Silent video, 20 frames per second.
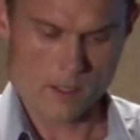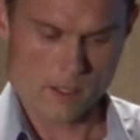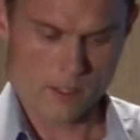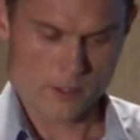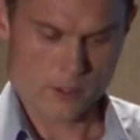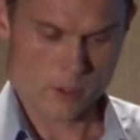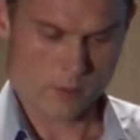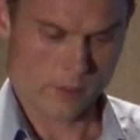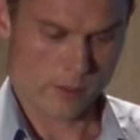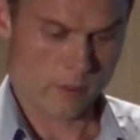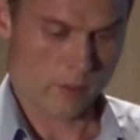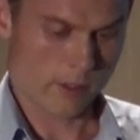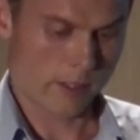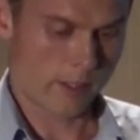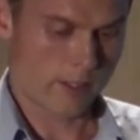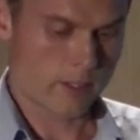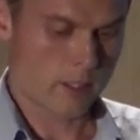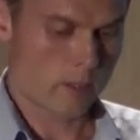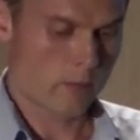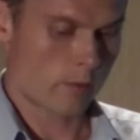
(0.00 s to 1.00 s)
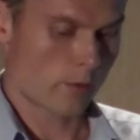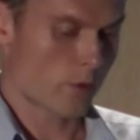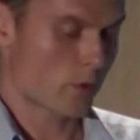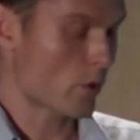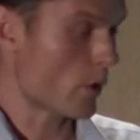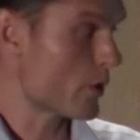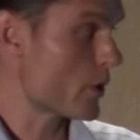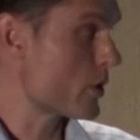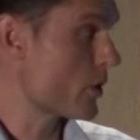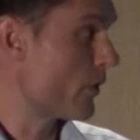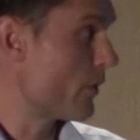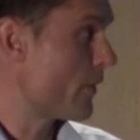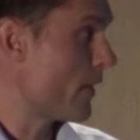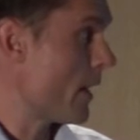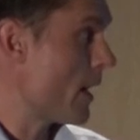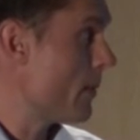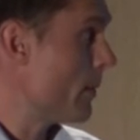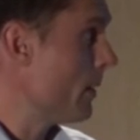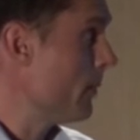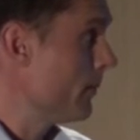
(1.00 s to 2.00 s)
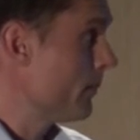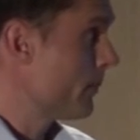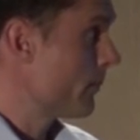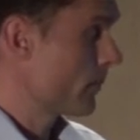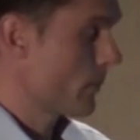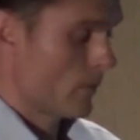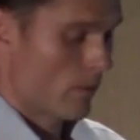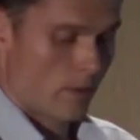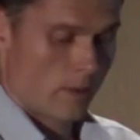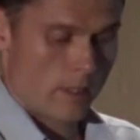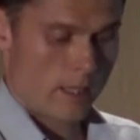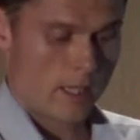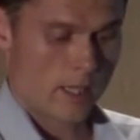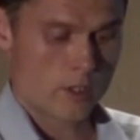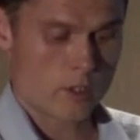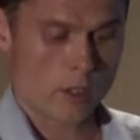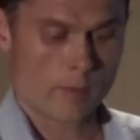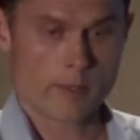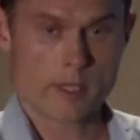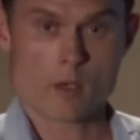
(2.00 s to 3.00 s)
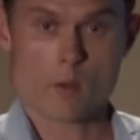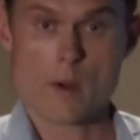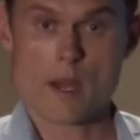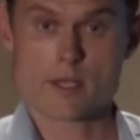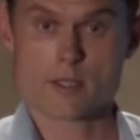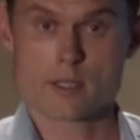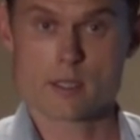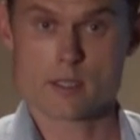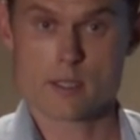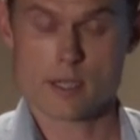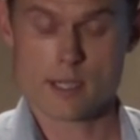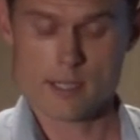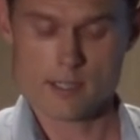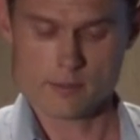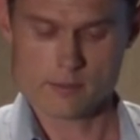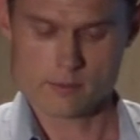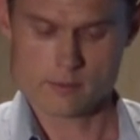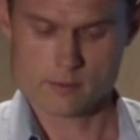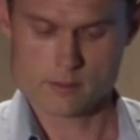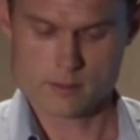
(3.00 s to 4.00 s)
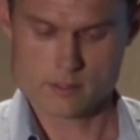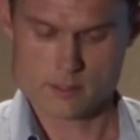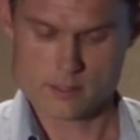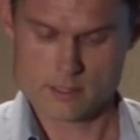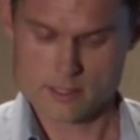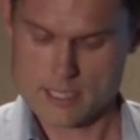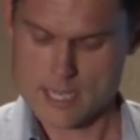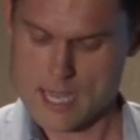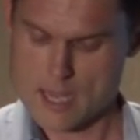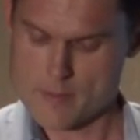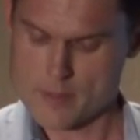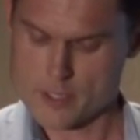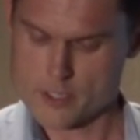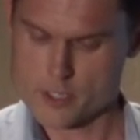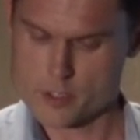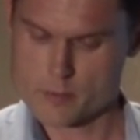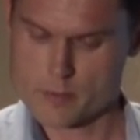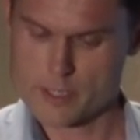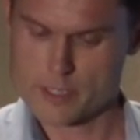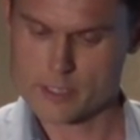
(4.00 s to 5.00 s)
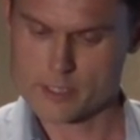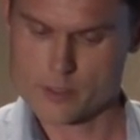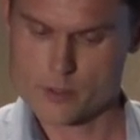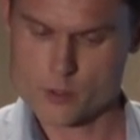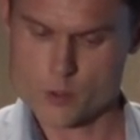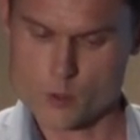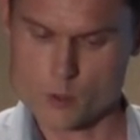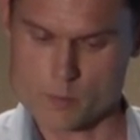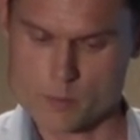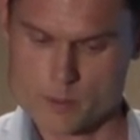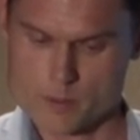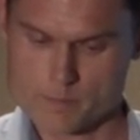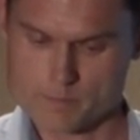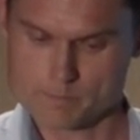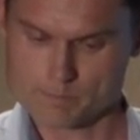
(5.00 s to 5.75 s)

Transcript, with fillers: So with no considerable sources of fiber in a dominant Western diet, how much is being consumed?